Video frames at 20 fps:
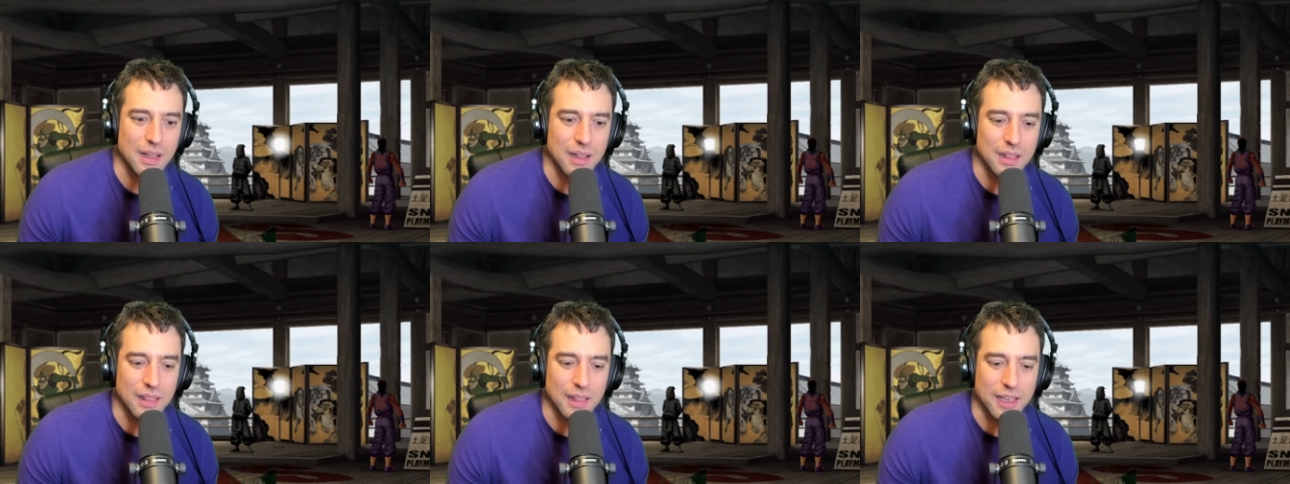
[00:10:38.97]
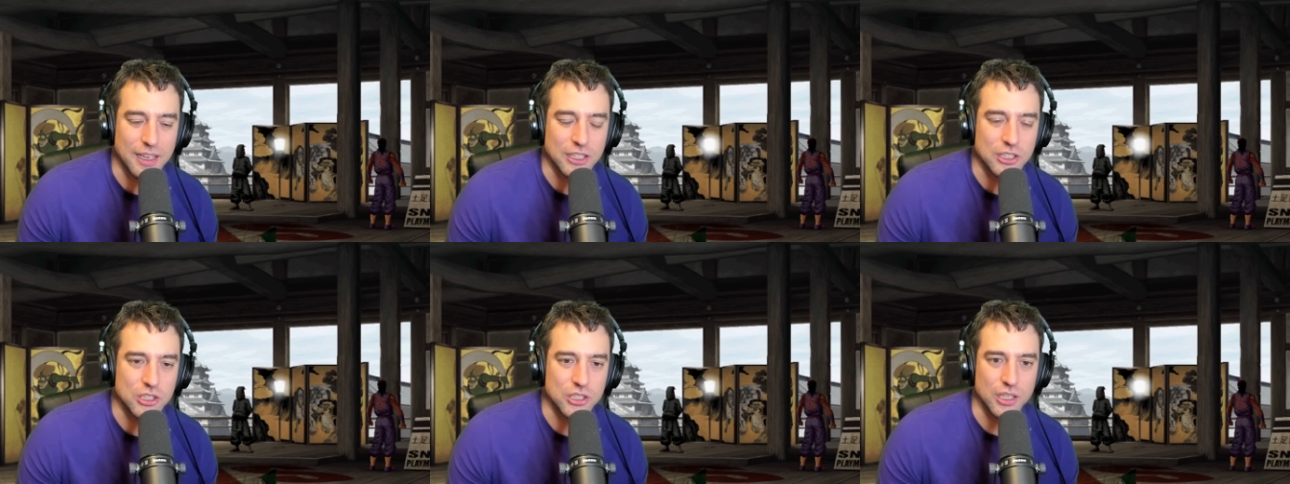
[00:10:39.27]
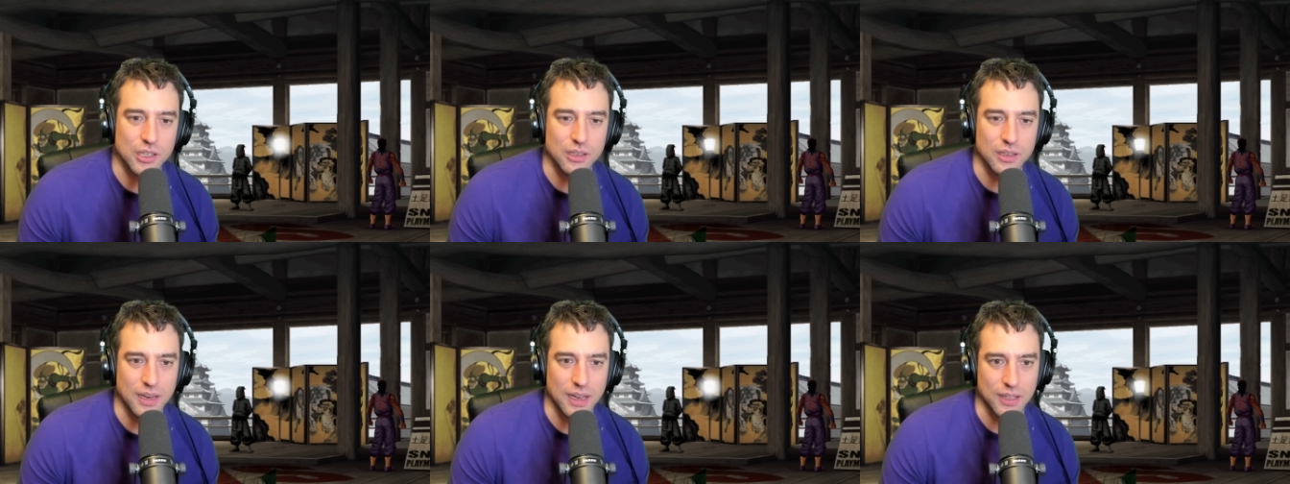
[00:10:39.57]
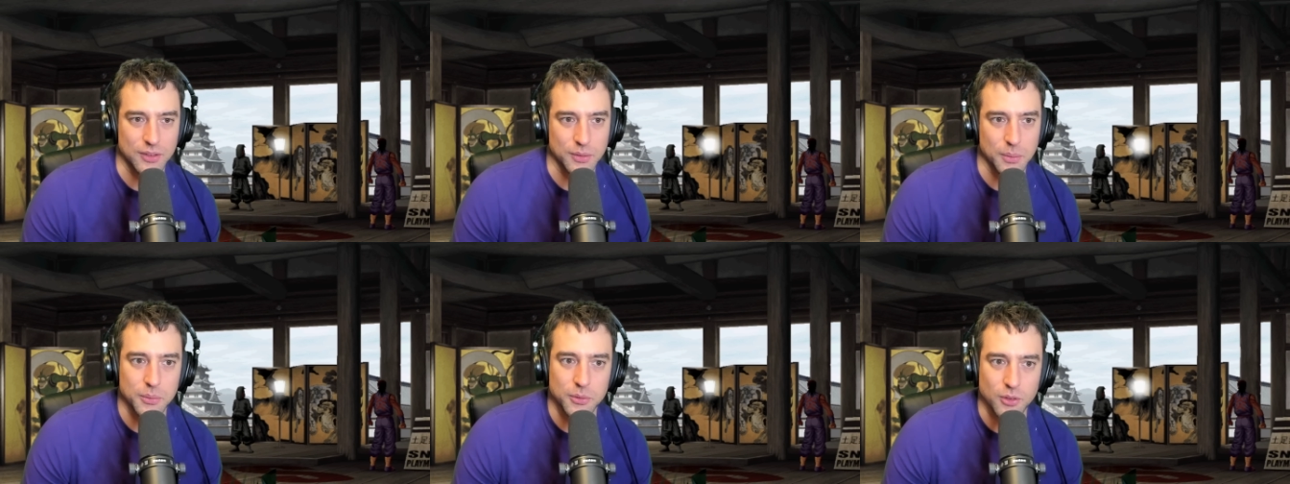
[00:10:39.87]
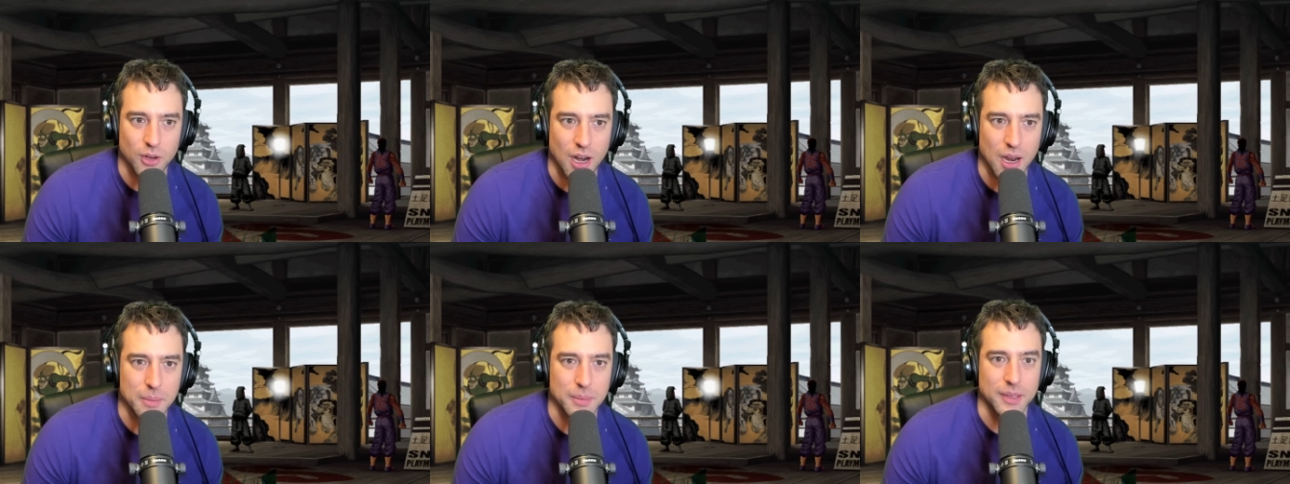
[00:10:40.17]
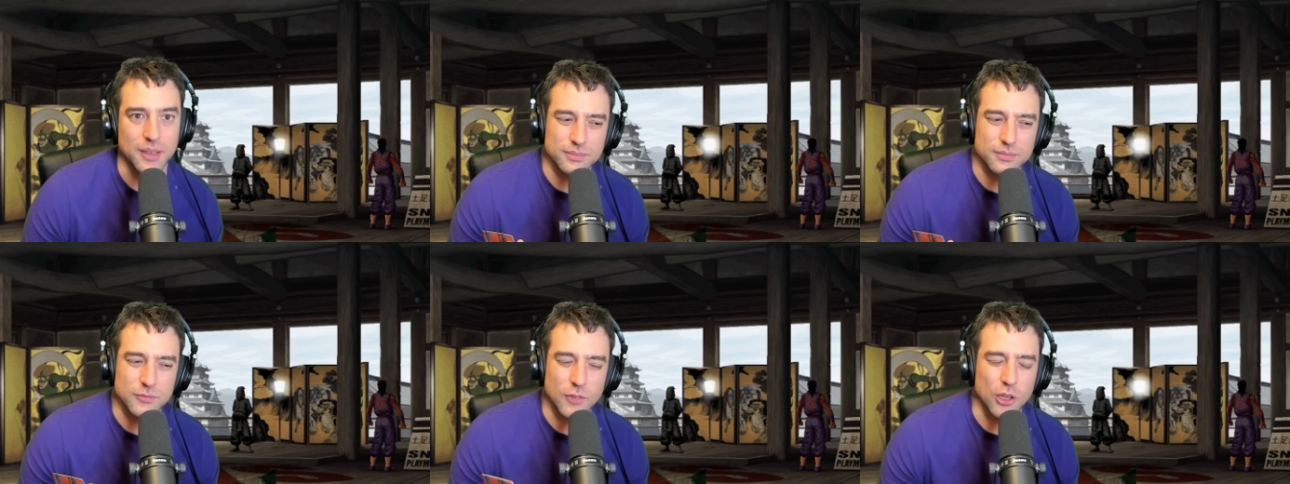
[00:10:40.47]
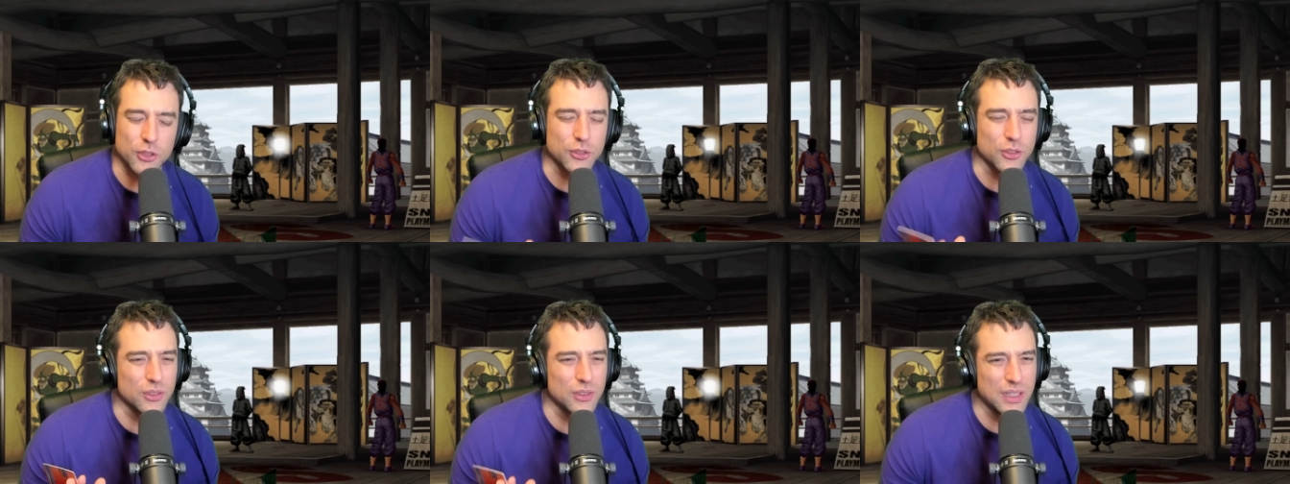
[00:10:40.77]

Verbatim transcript: like, sharing, and subscribing. Also,